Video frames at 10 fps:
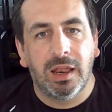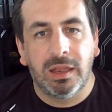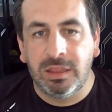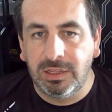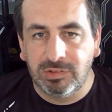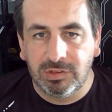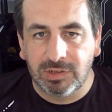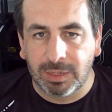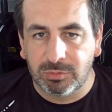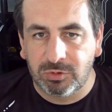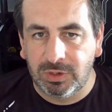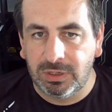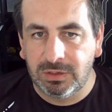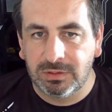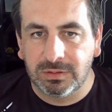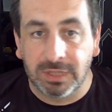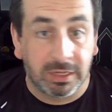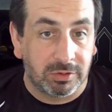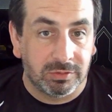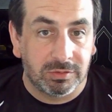This is capturing
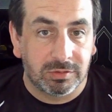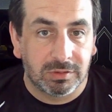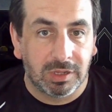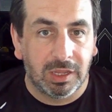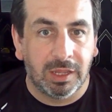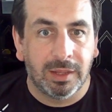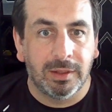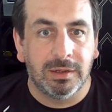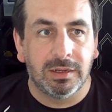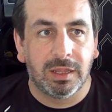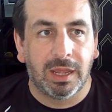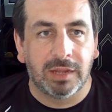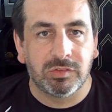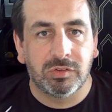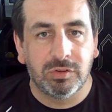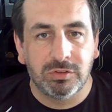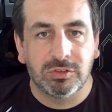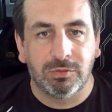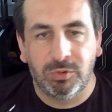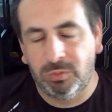light guns, and as
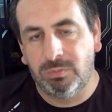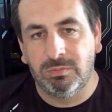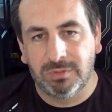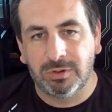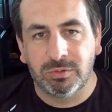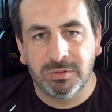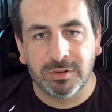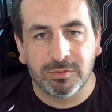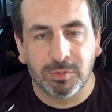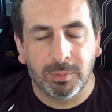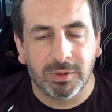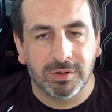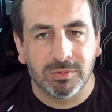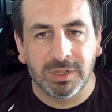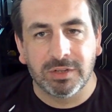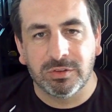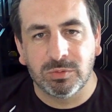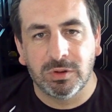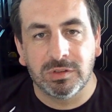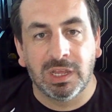such, if you are old enough to remember how light
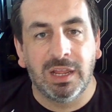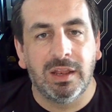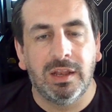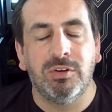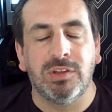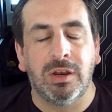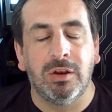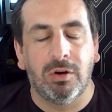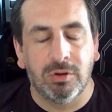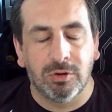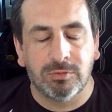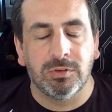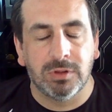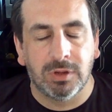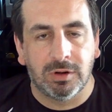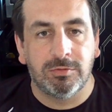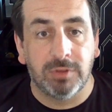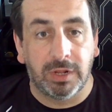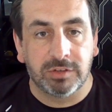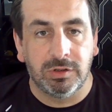guns worked, there is an awful lot of
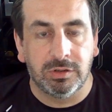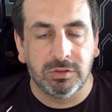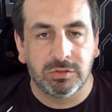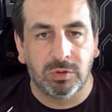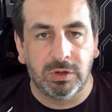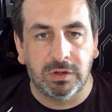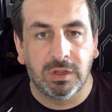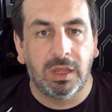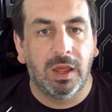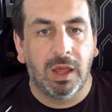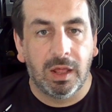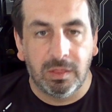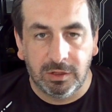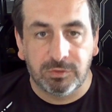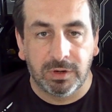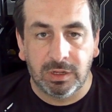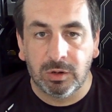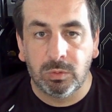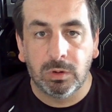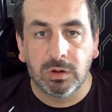flashing on the screen. This
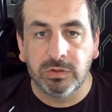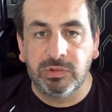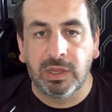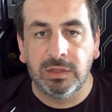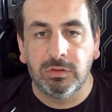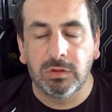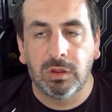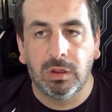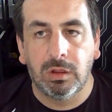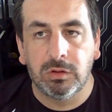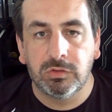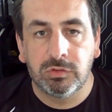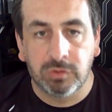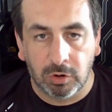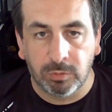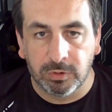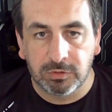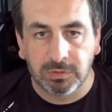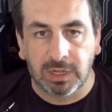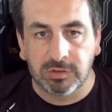video contains so
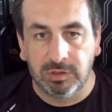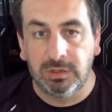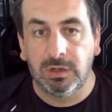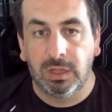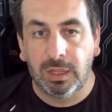much flashing.